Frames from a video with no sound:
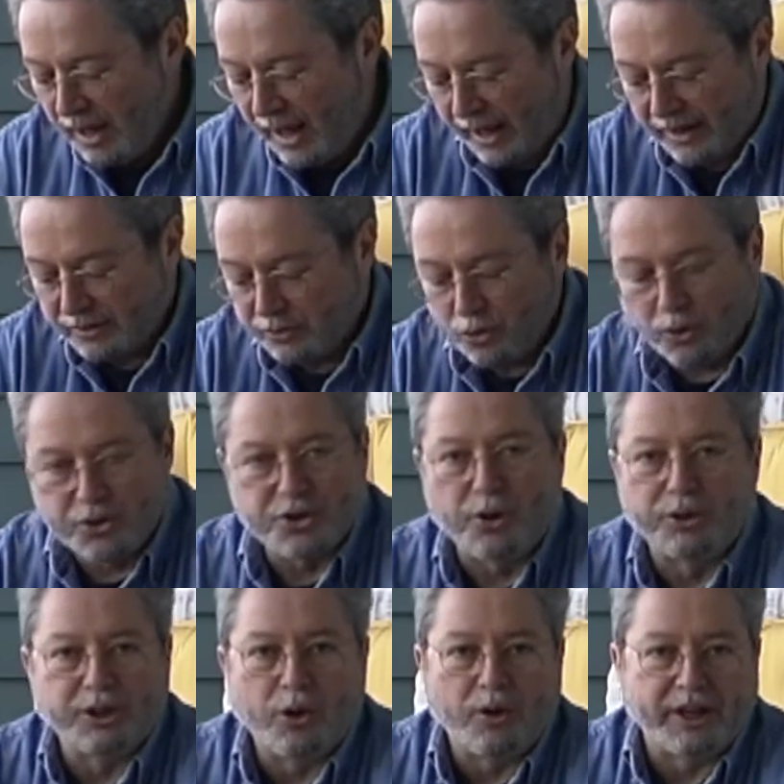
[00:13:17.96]
And of course,
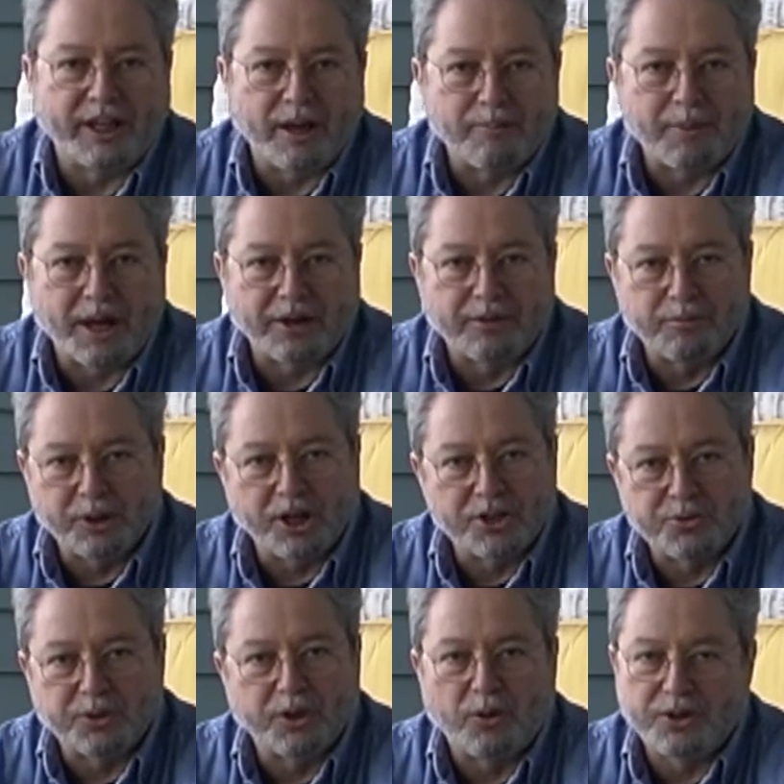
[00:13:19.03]
only going to get better
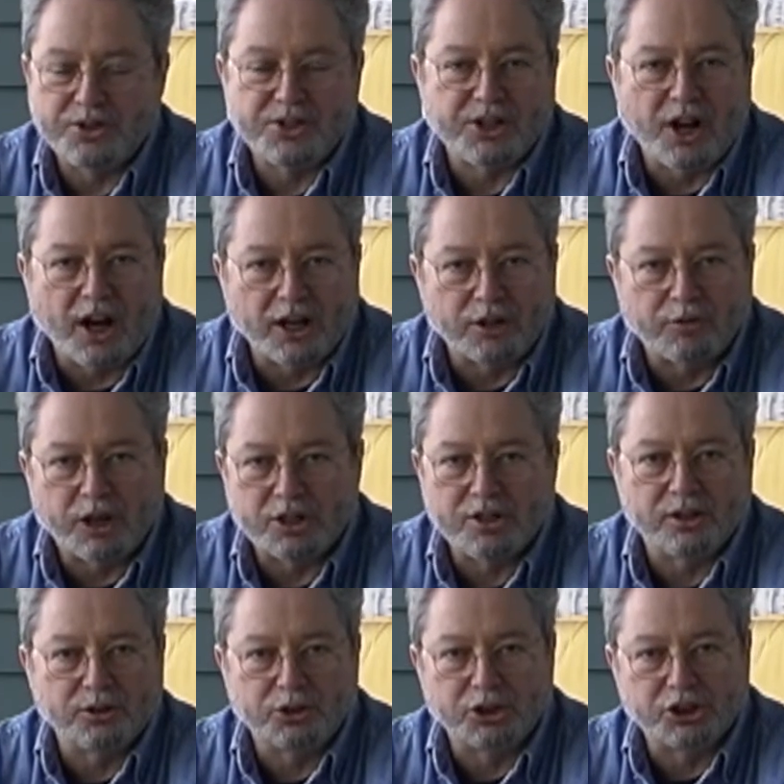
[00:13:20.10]
because we're going to see higher
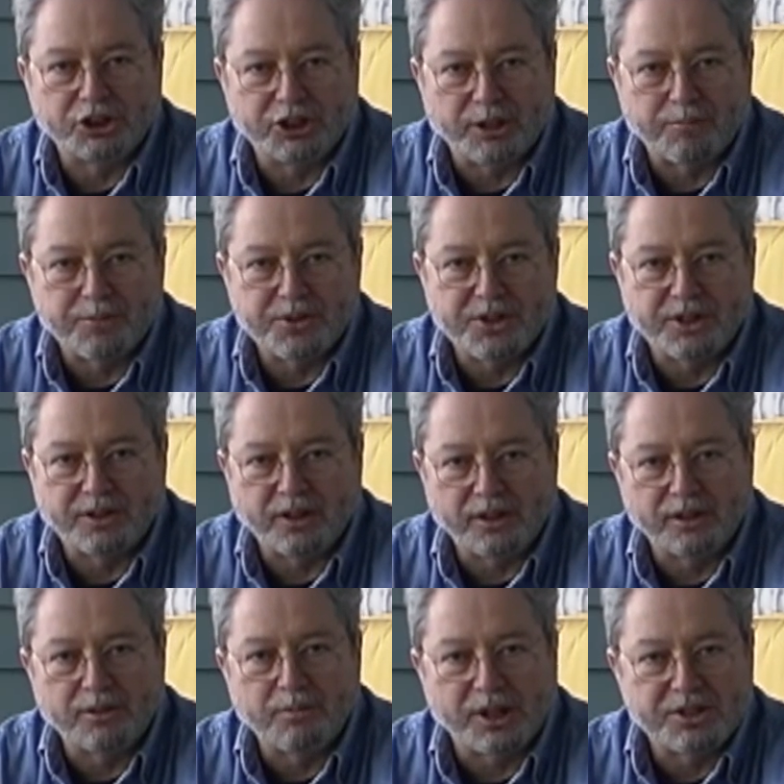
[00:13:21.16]
resolution chips in,
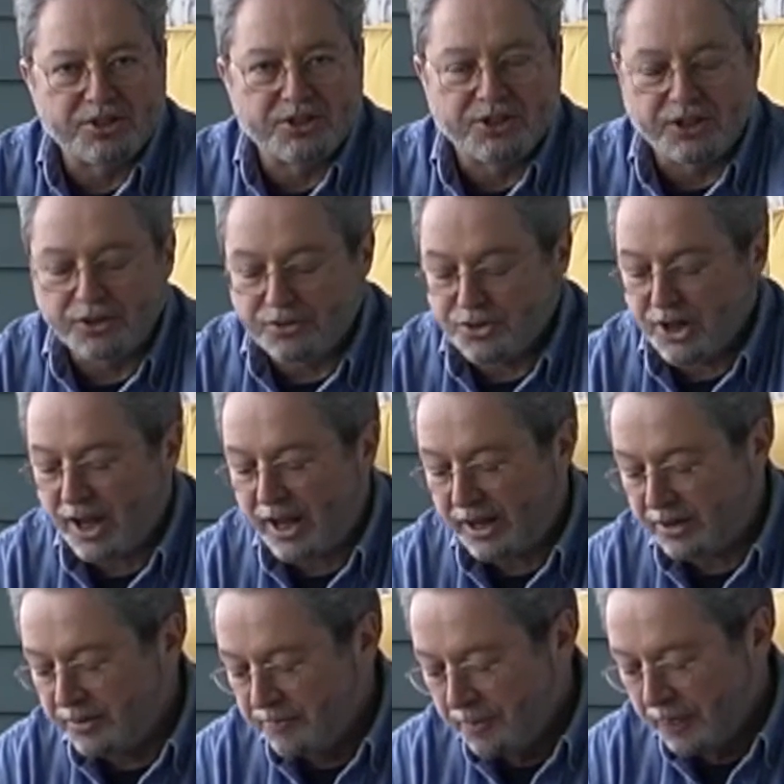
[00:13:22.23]
in the months and years
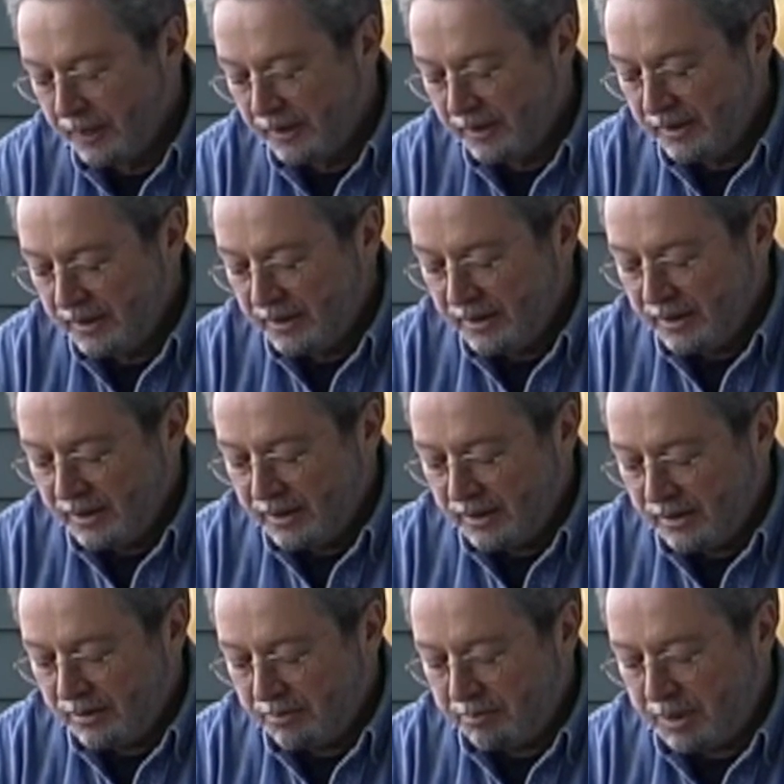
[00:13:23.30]
ahead.
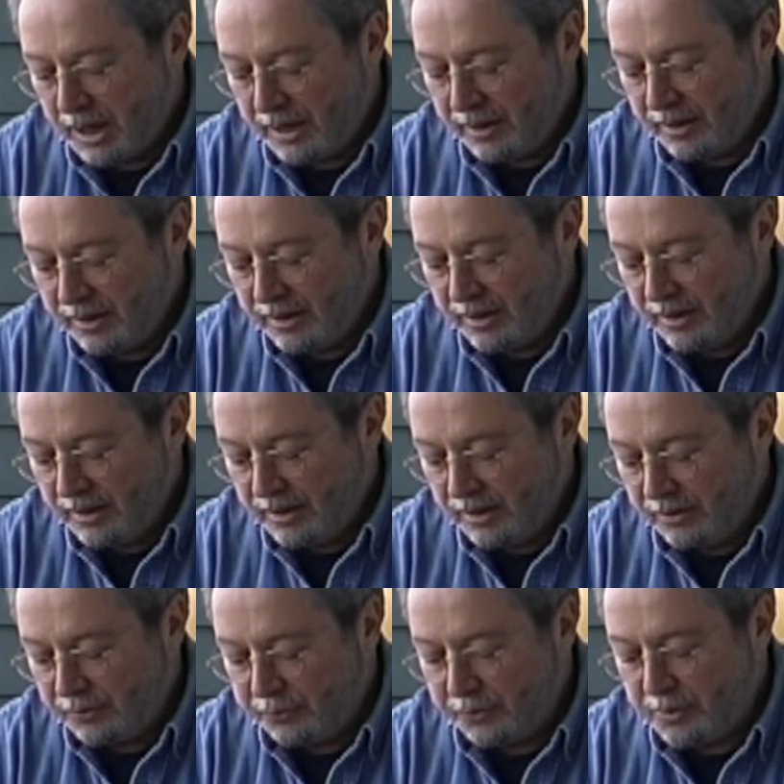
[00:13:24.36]
But
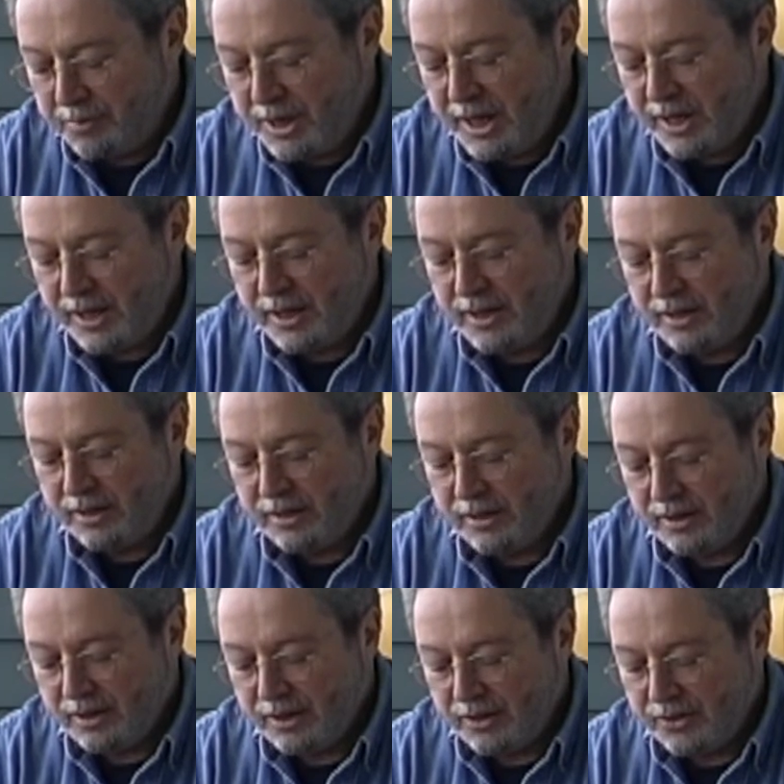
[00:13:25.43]
for me,
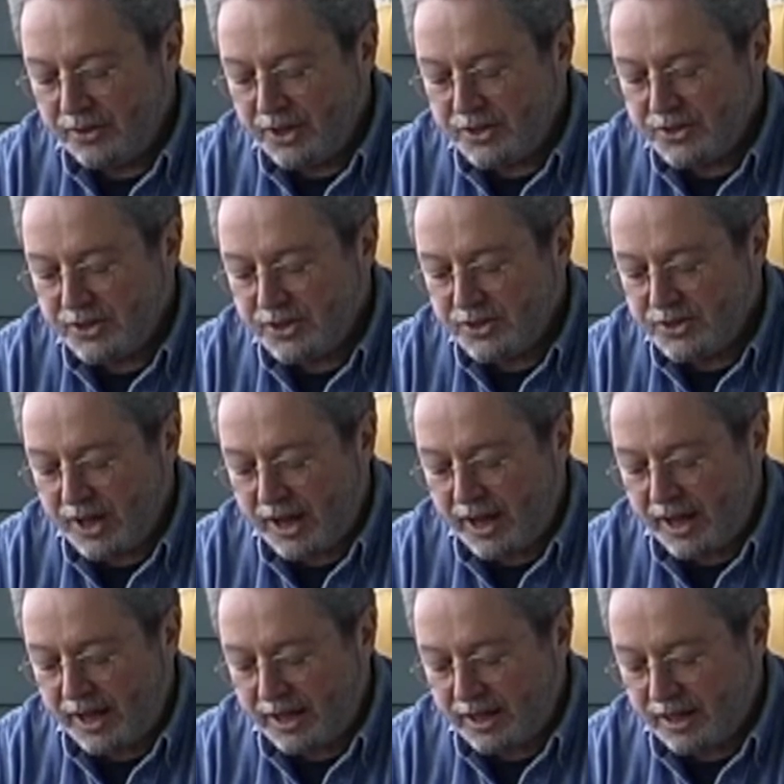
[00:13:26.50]
this is
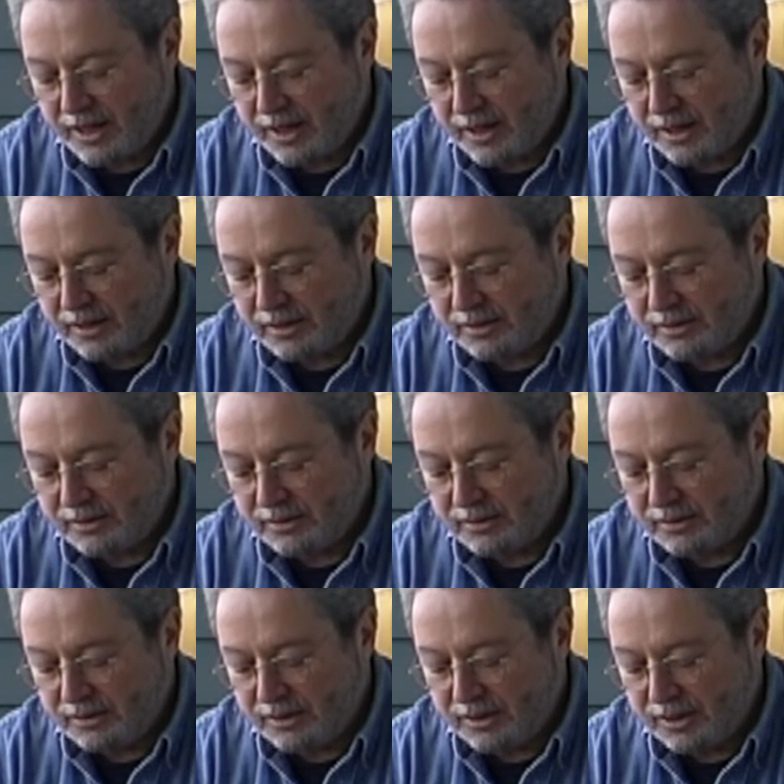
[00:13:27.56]
a, uh,
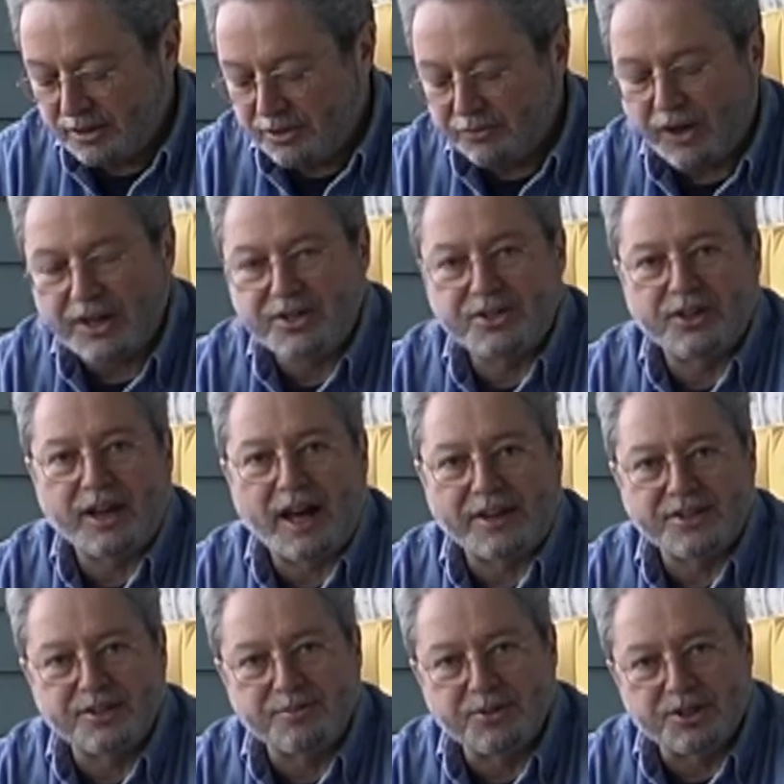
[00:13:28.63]
a device that
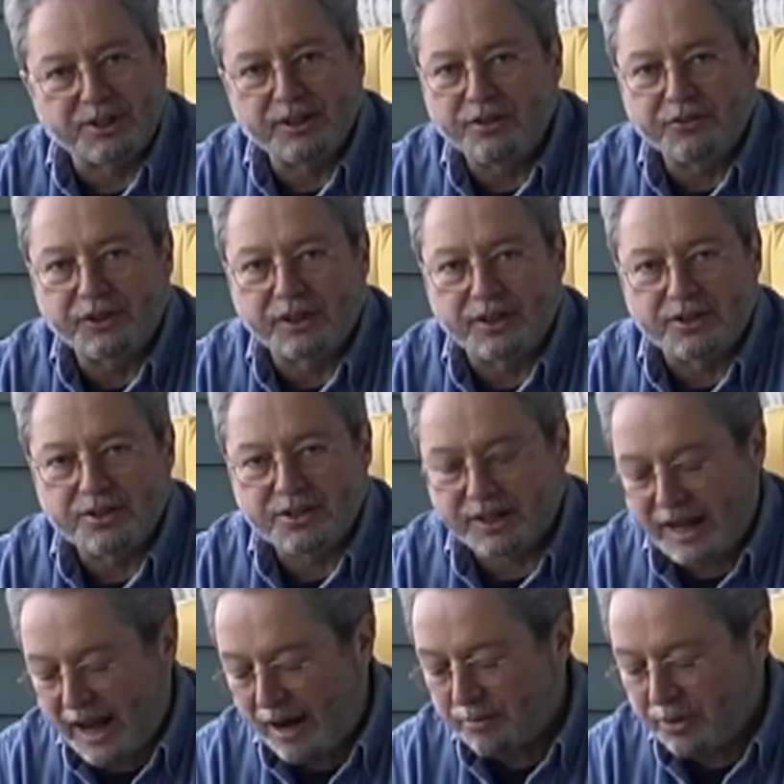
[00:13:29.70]
has some significance, a
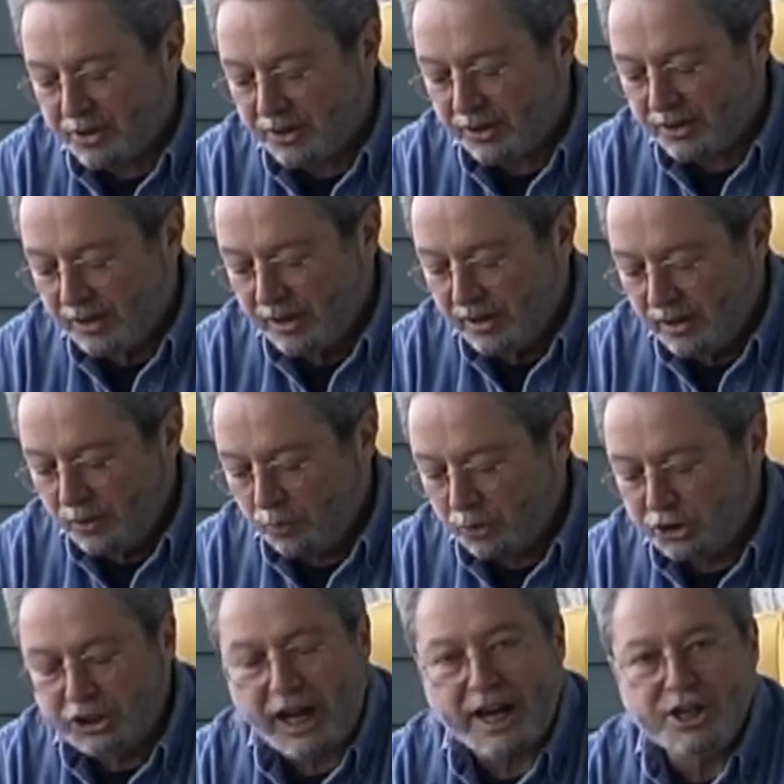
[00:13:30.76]
camera that
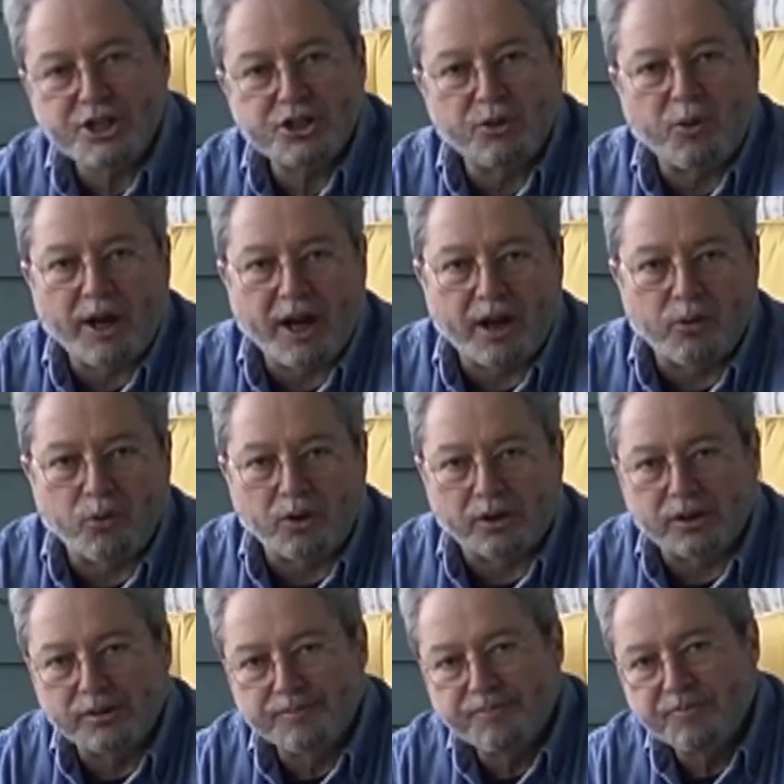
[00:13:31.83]
will change the way I
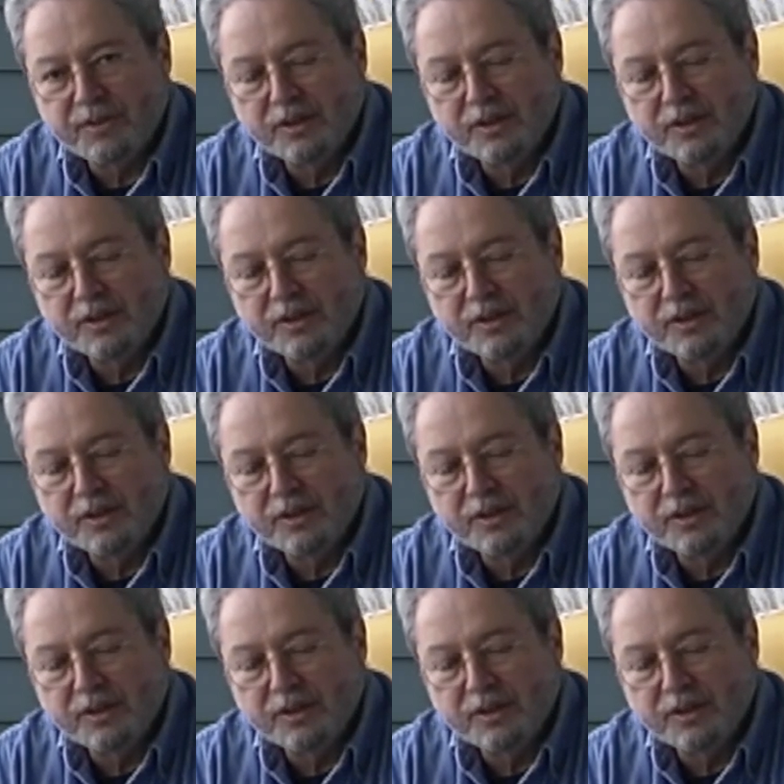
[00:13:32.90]
work.